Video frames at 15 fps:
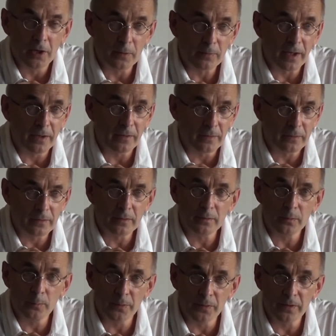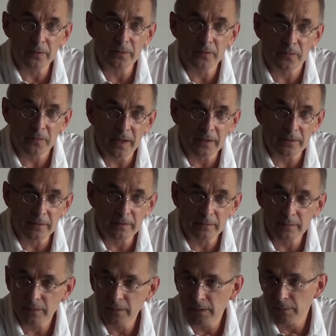located within the state.
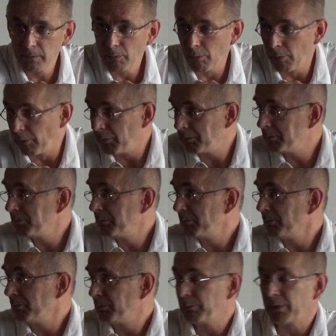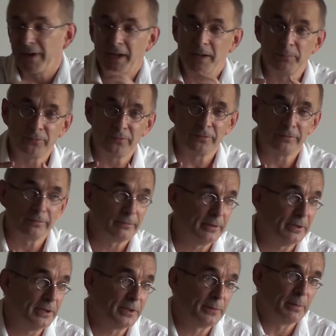Or perhaps
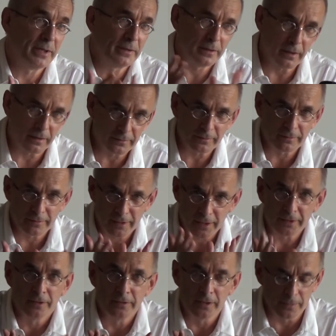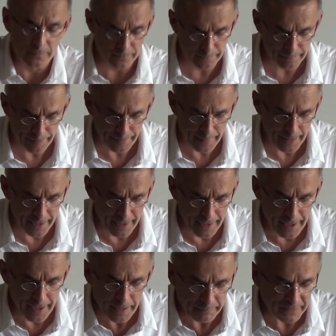it might not, I don't know.
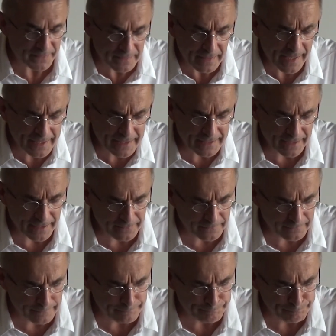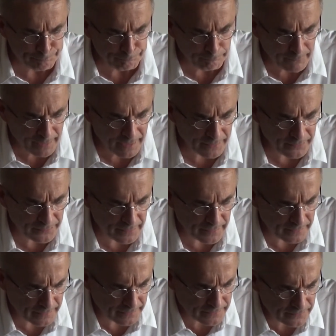But in any case, I
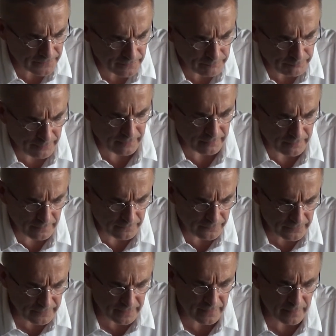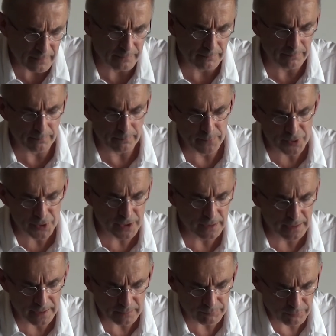think it is imperative that the
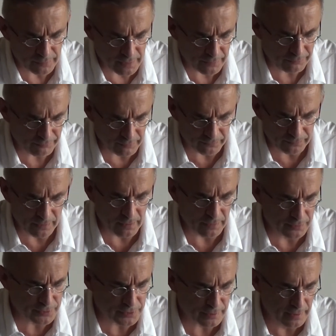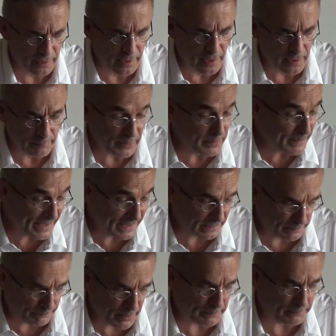machine-like production of knowledge be
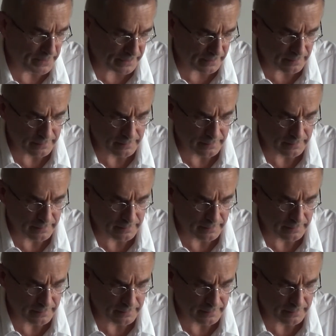made public,